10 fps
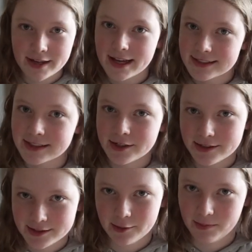had to
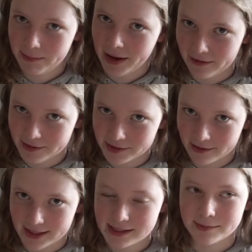consult my parents on
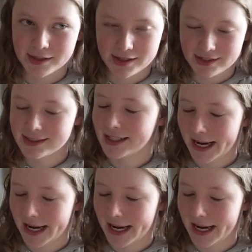this because,